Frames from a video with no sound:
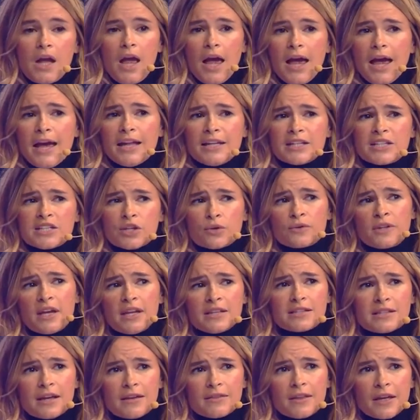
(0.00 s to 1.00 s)
And so they
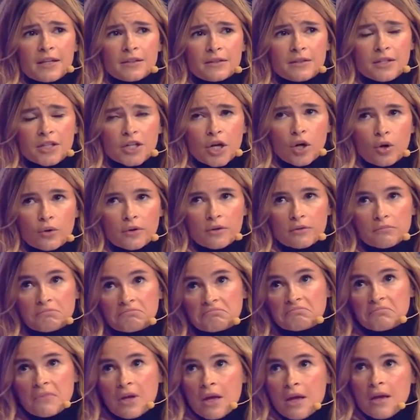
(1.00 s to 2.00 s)
say that,
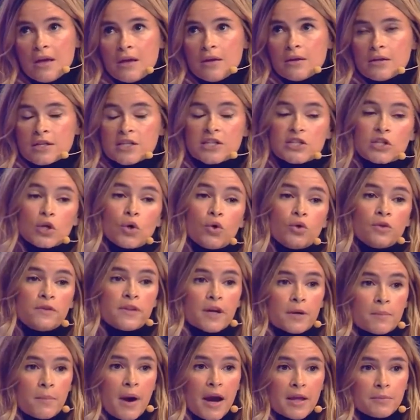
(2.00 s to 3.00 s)
soon
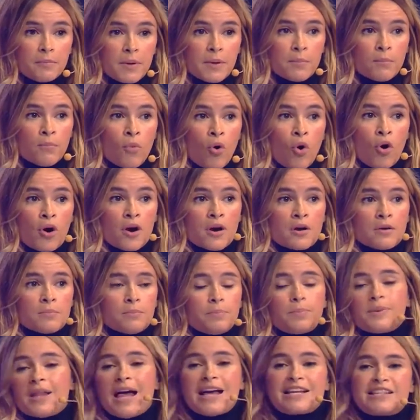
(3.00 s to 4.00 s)
there might be more
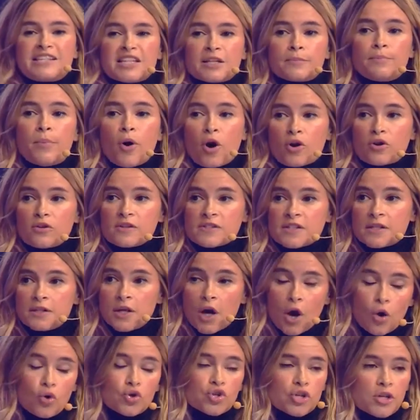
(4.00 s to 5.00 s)
plastic bottles in
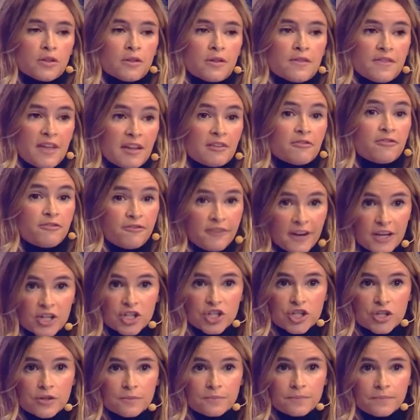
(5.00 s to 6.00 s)
the ocean than
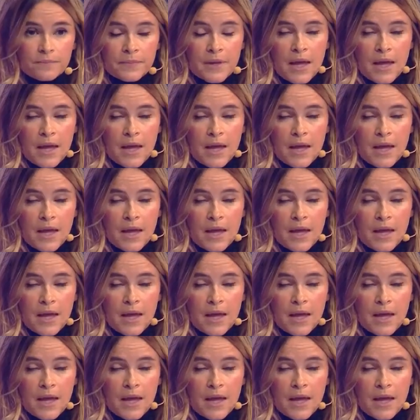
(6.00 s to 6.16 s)
fish.